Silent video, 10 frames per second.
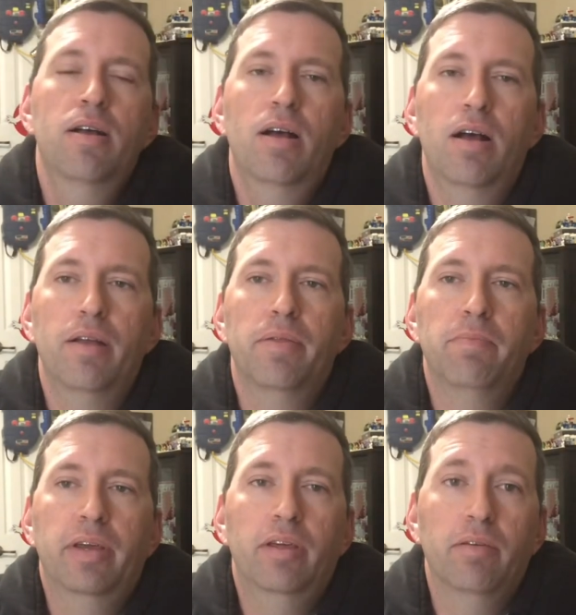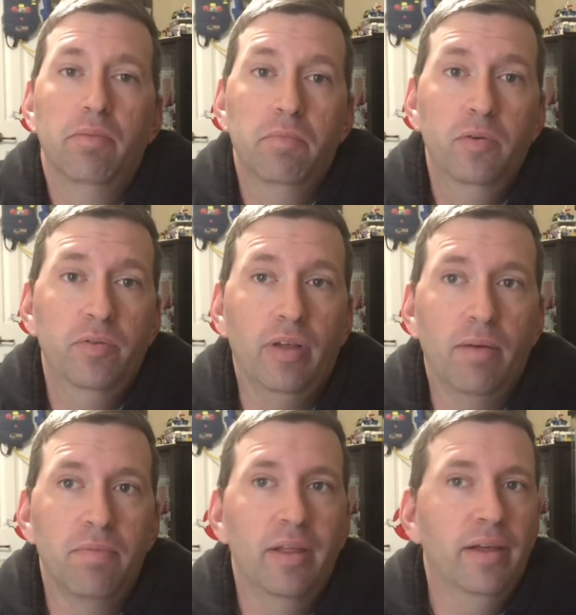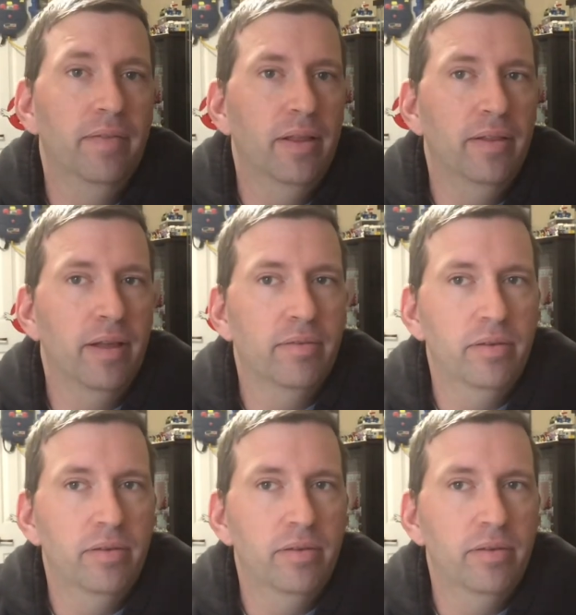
uh, the making of the movie, I'm thinking that that's